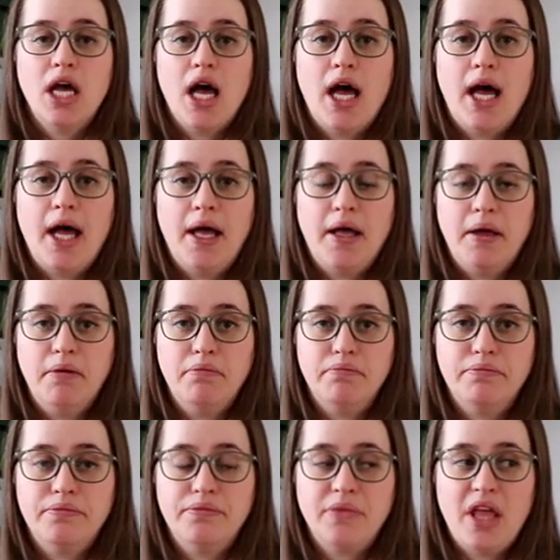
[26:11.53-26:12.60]

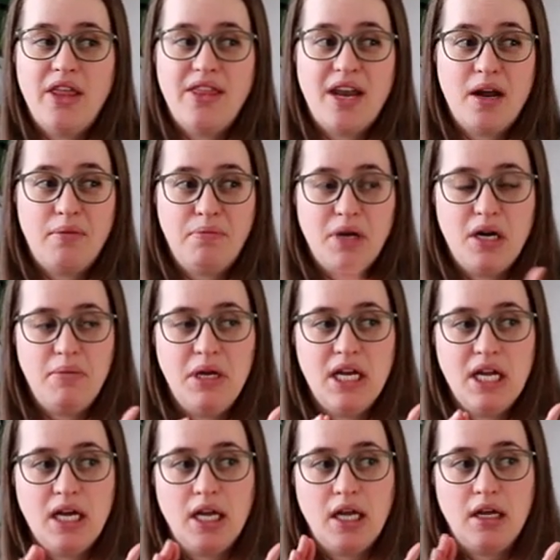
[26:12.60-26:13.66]
And then I'm gonna be
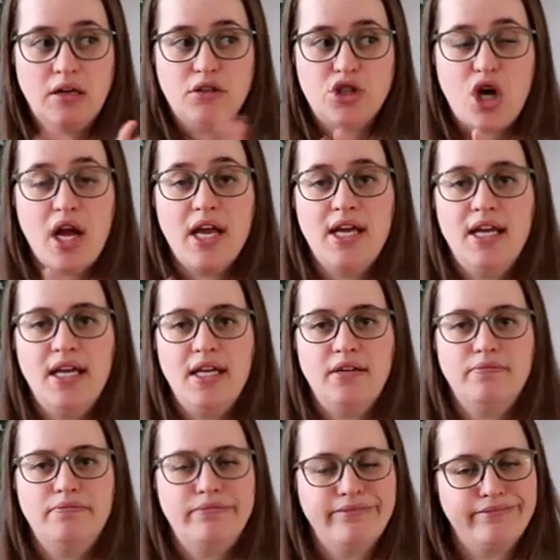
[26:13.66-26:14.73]
knitting, try and knit,